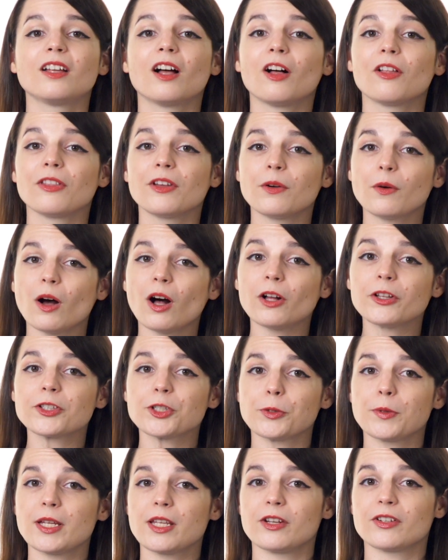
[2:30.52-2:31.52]
Although
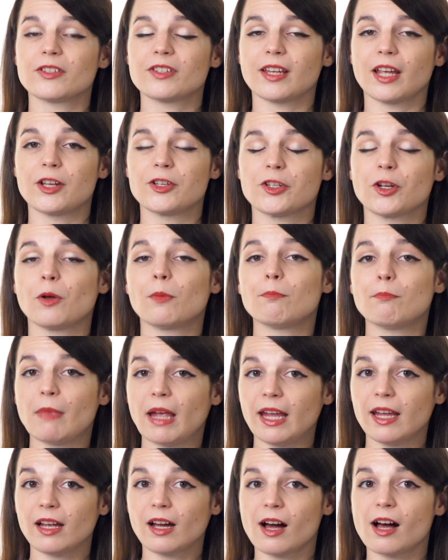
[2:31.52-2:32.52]
altering your schedule
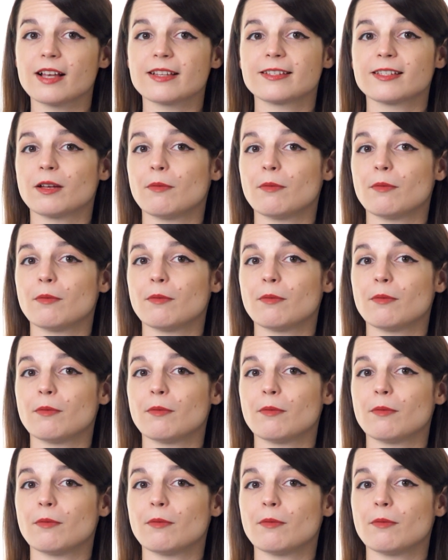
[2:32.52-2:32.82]
may cause